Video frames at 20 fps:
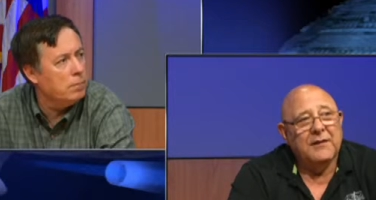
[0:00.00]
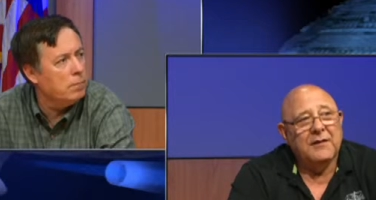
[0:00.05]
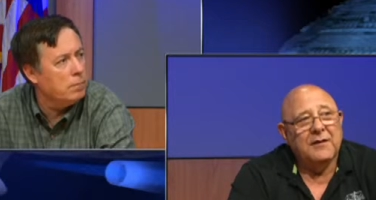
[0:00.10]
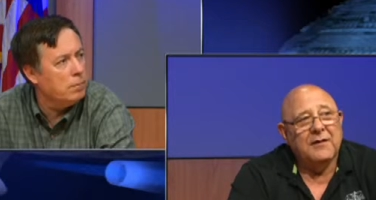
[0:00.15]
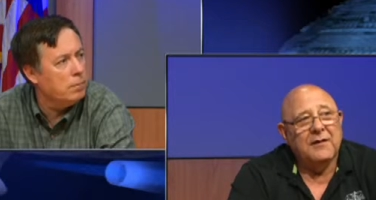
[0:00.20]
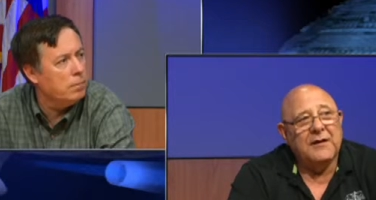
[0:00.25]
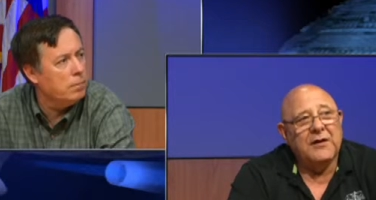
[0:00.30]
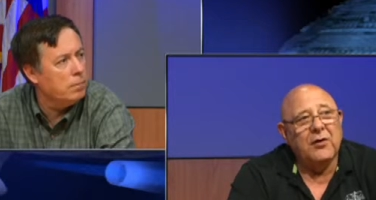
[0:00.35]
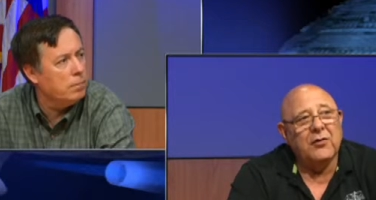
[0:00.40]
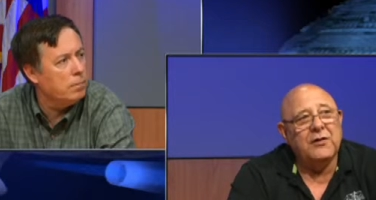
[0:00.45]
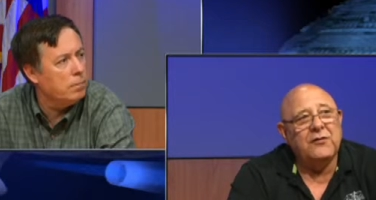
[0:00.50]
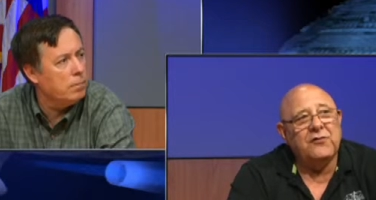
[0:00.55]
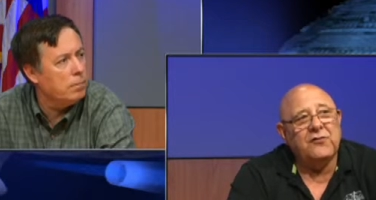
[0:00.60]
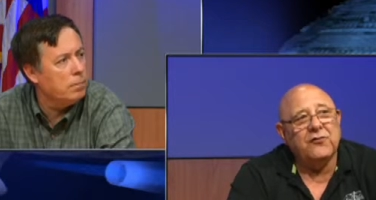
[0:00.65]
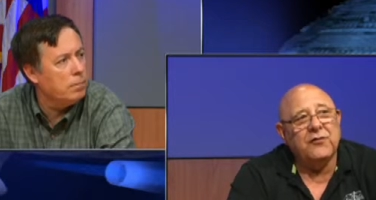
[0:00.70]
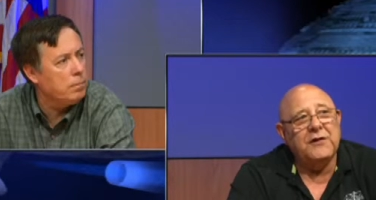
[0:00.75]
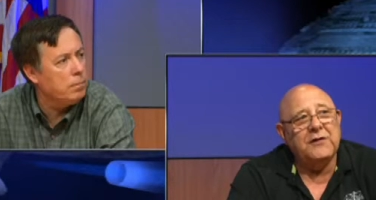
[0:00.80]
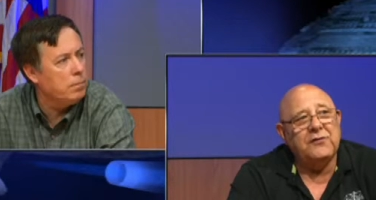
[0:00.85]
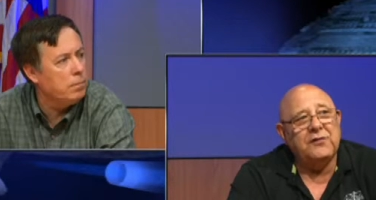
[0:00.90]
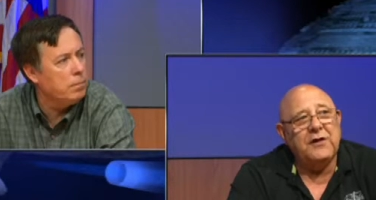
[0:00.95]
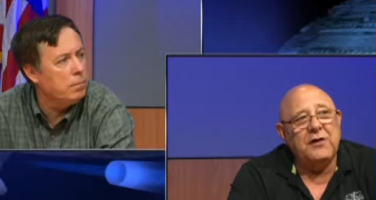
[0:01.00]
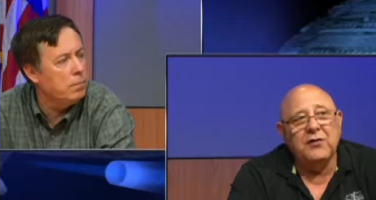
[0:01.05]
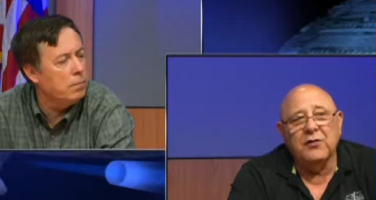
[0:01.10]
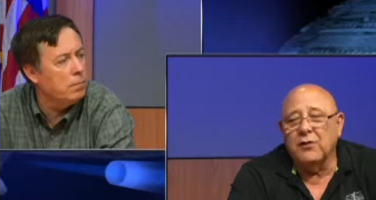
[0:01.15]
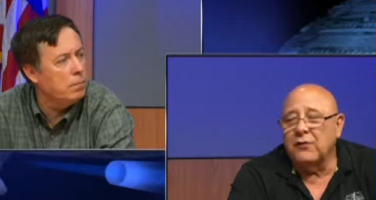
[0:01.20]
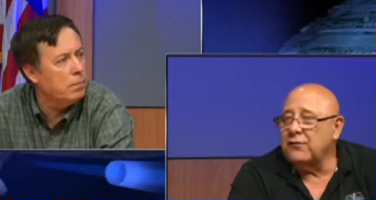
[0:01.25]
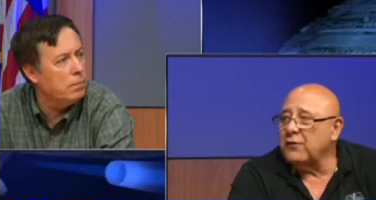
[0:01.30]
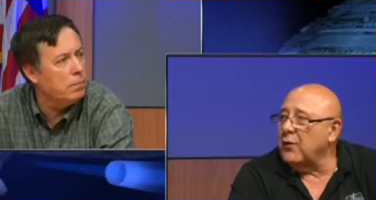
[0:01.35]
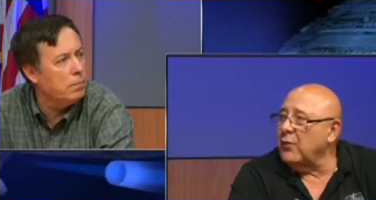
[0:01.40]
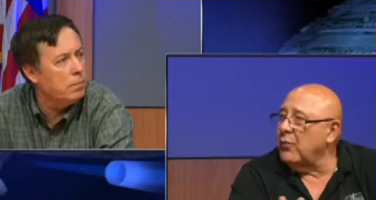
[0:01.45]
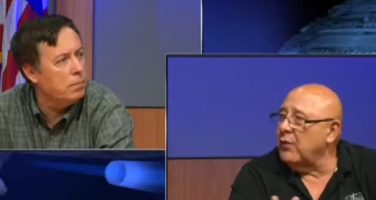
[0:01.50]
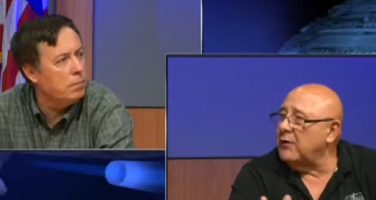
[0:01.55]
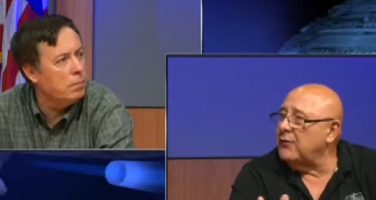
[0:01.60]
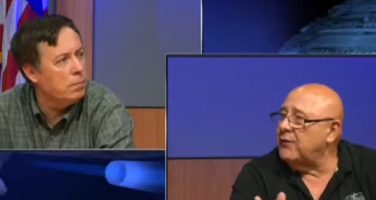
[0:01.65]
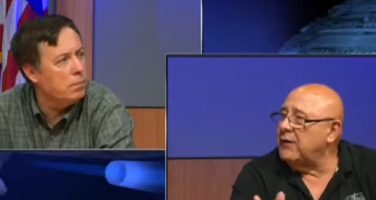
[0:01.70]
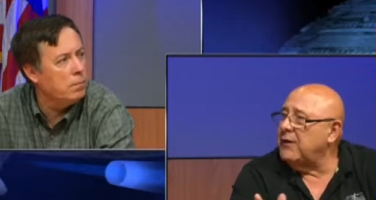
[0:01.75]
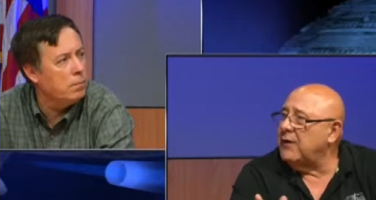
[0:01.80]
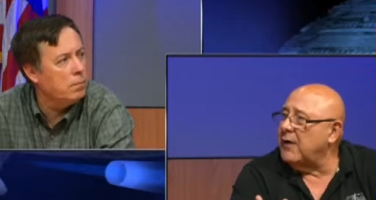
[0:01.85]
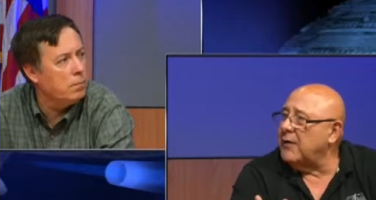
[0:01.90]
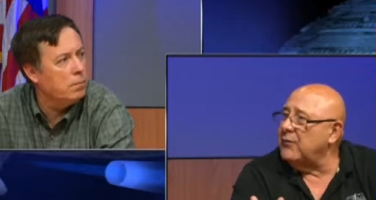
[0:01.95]
Speaker 1: The only streets he knows are the
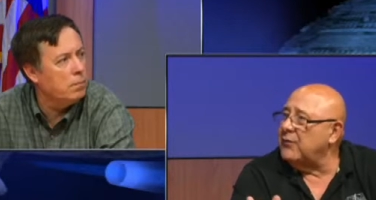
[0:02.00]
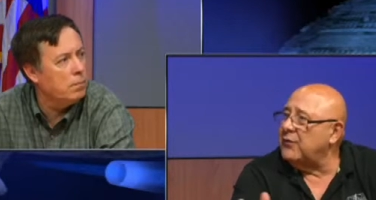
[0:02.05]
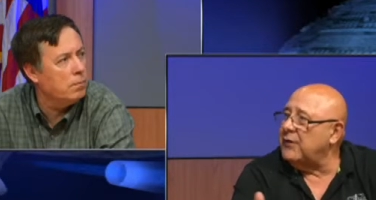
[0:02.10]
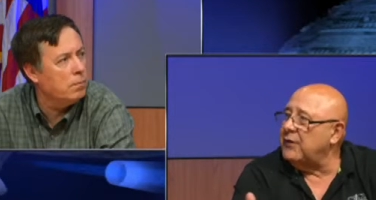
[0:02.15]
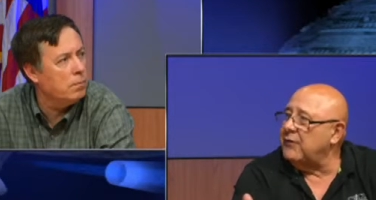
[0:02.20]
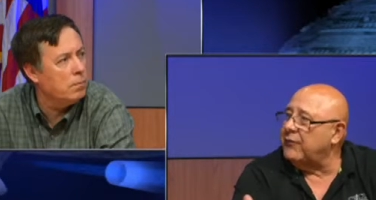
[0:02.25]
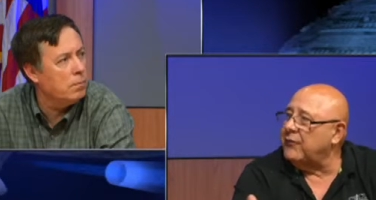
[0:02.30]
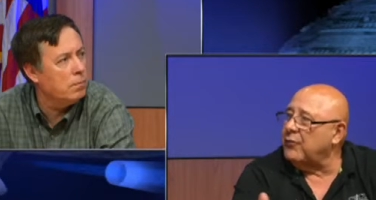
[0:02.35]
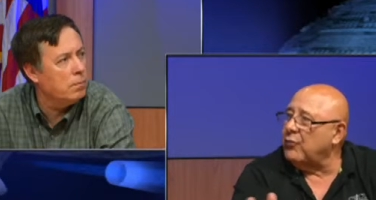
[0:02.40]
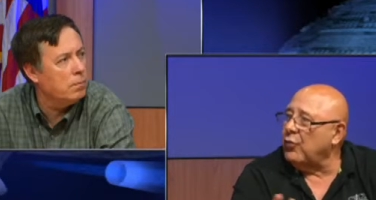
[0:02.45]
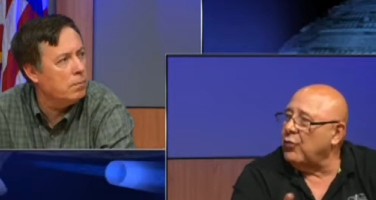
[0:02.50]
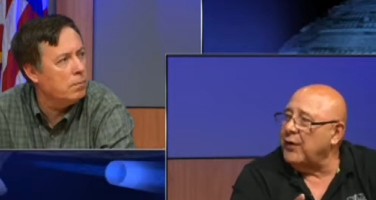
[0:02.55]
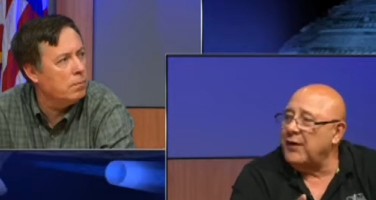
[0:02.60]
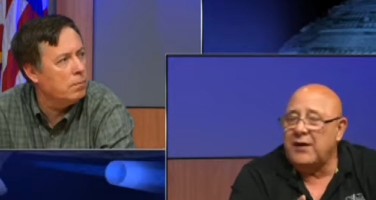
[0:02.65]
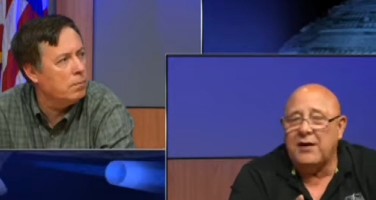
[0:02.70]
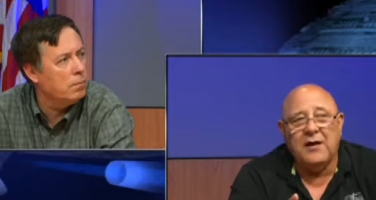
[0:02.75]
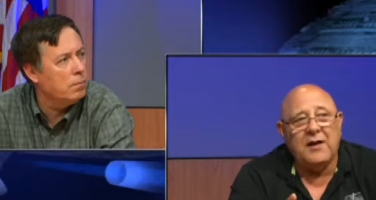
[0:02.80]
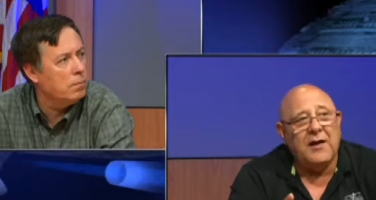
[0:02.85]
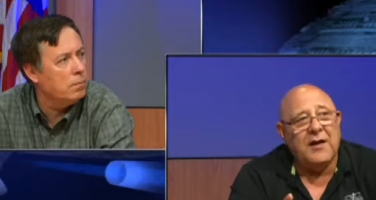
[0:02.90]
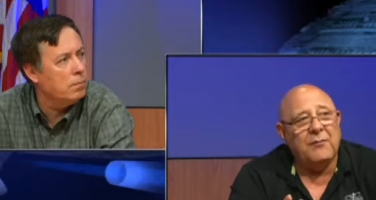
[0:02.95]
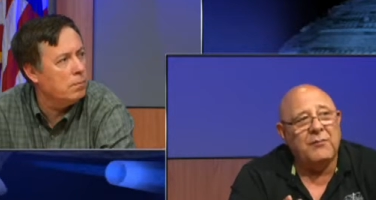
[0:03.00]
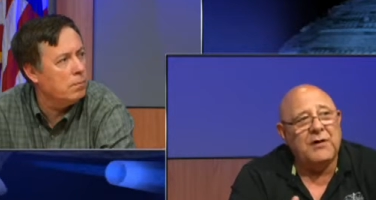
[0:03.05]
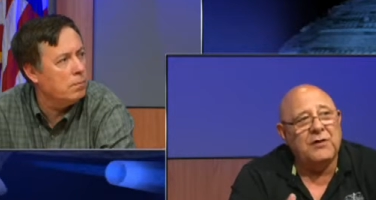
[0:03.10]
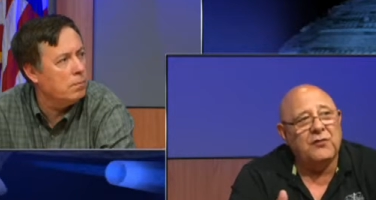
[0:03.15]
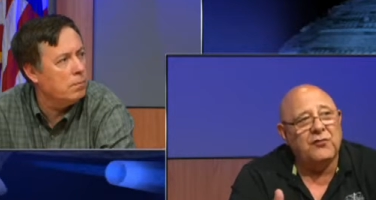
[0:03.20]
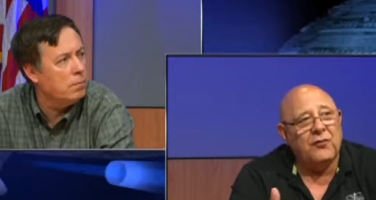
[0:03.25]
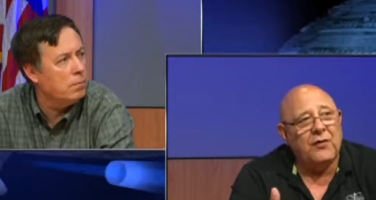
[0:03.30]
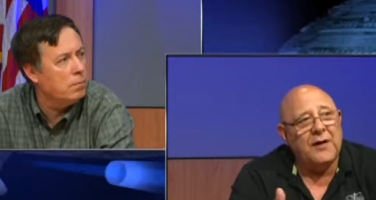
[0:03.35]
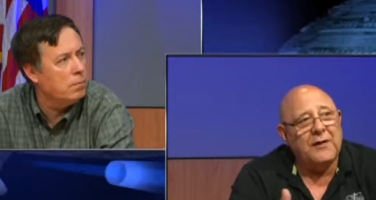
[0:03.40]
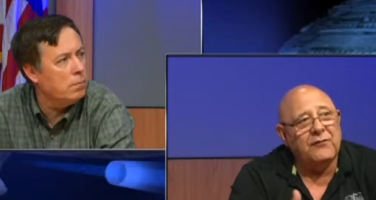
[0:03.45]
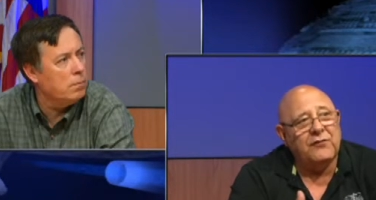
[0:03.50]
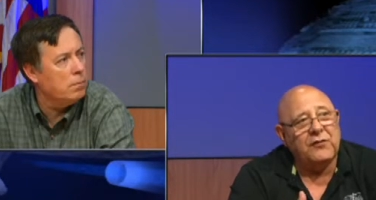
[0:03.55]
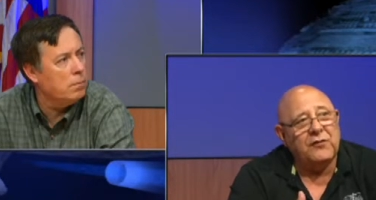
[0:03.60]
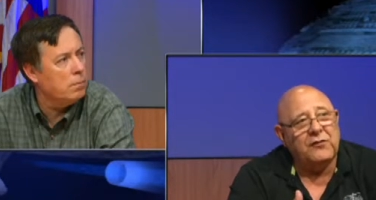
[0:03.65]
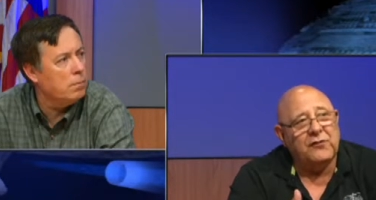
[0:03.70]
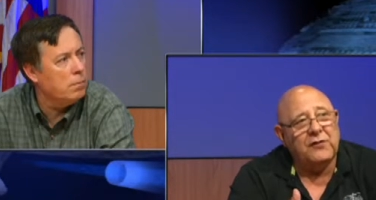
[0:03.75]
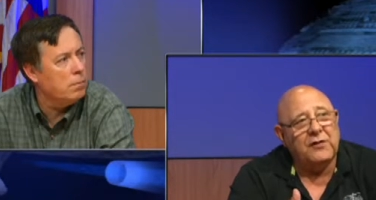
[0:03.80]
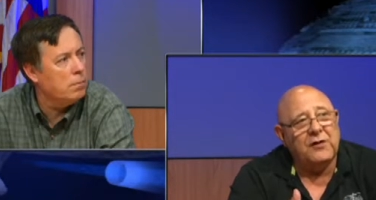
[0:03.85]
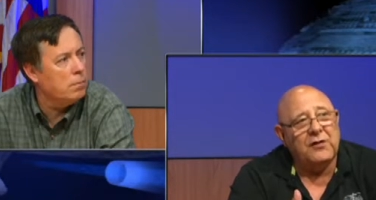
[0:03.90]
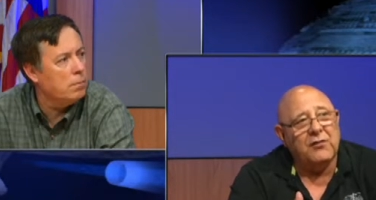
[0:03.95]
ones he comes in from Rainham and drives to
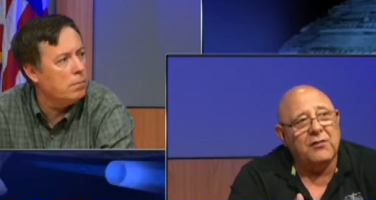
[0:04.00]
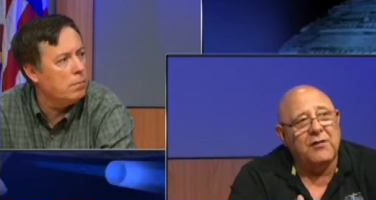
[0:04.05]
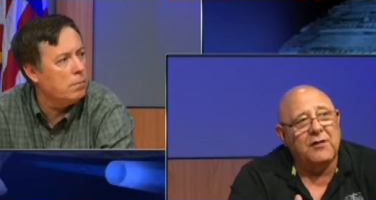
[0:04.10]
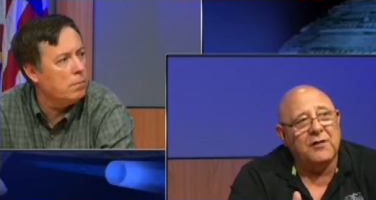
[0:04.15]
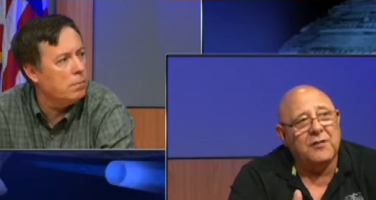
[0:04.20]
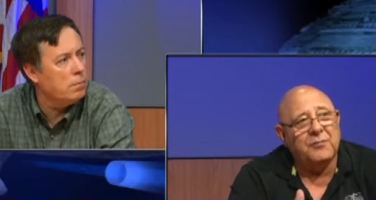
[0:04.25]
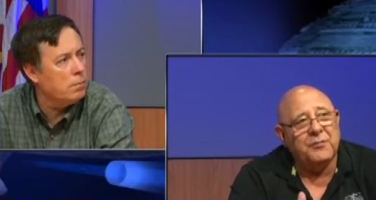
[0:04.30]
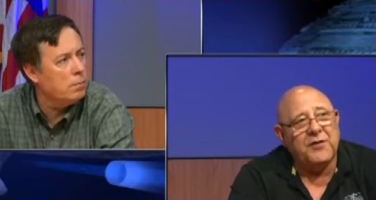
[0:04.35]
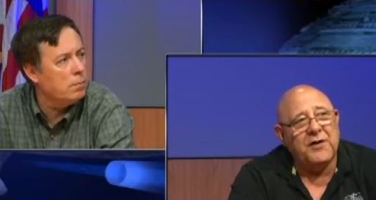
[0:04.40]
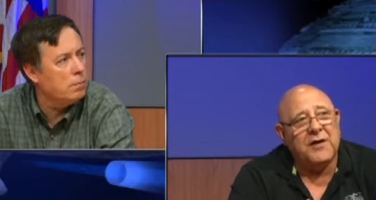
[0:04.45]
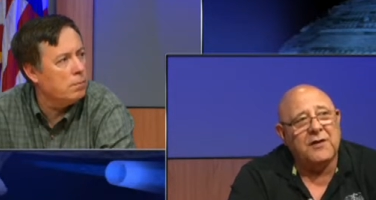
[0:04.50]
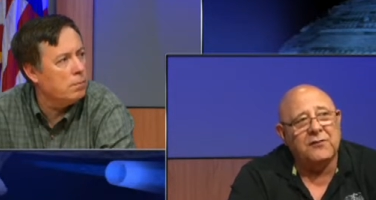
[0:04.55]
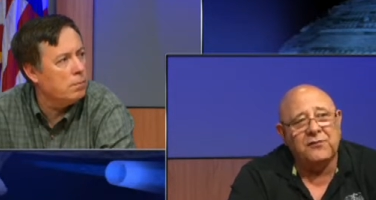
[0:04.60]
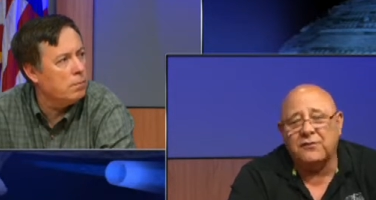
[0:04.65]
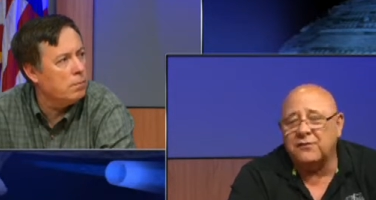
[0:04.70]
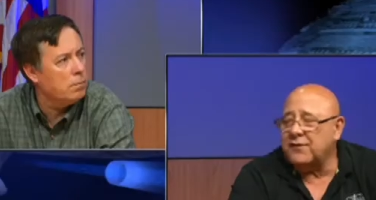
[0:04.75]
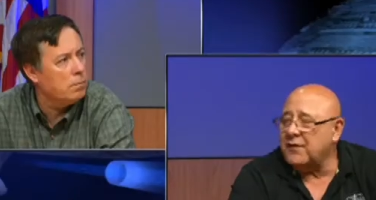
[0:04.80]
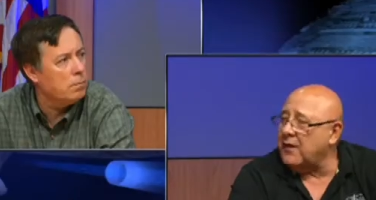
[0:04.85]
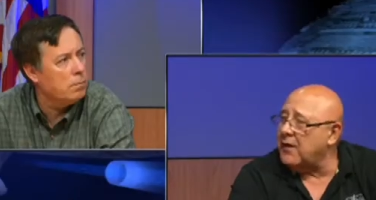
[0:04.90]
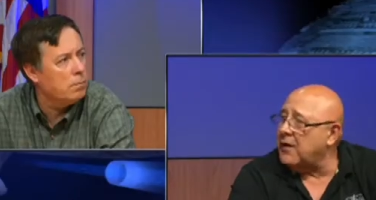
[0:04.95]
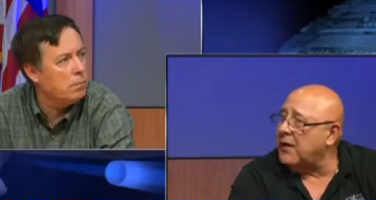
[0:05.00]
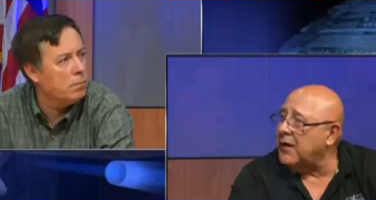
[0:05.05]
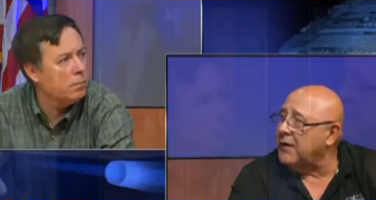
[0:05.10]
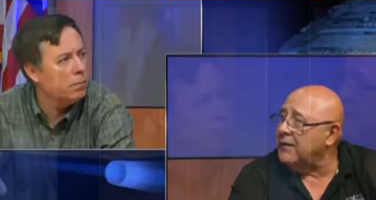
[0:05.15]
City Hall and parks his car.